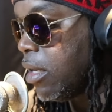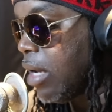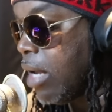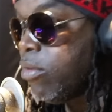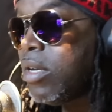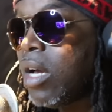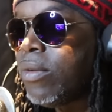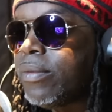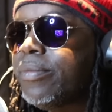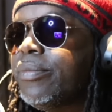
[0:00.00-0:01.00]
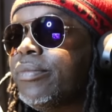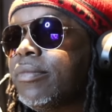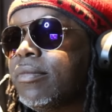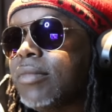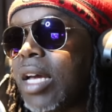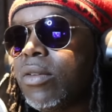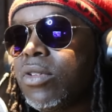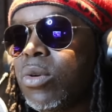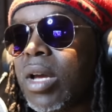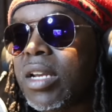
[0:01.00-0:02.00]
I don't know. I don't
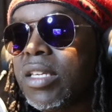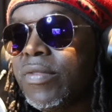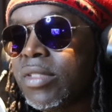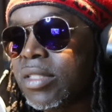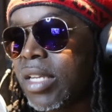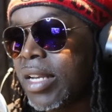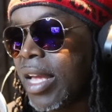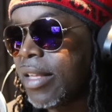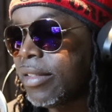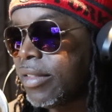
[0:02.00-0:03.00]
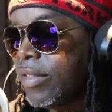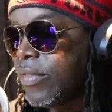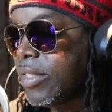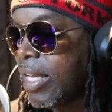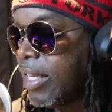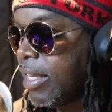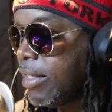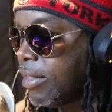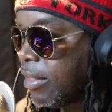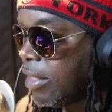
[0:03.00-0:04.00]
know how to even say that, even take it.
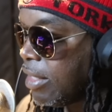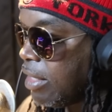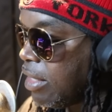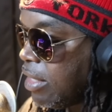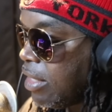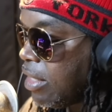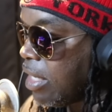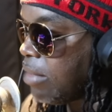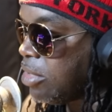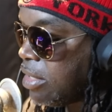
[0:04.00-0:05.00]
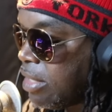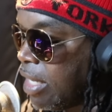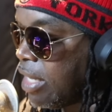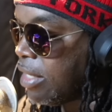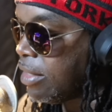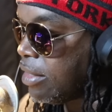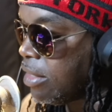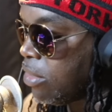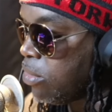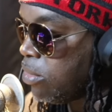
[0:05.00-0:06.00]
I'm just saying
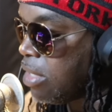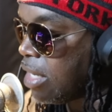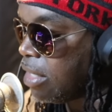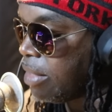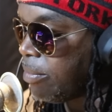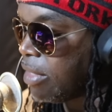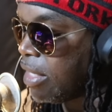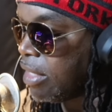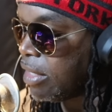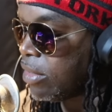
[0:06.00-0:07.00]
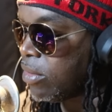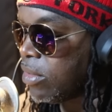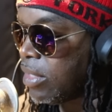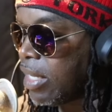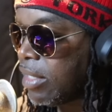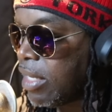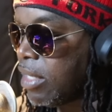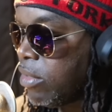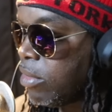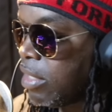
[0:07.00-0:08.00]
the whole duck lip thing and all that, the
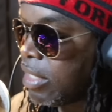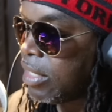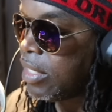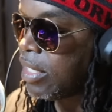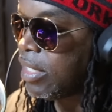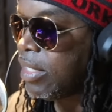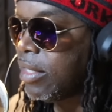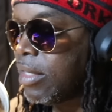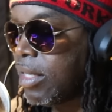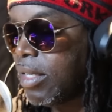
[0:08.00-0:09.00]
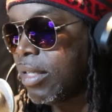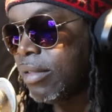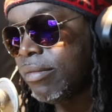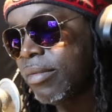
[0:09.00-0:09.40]
Hello Kitty thing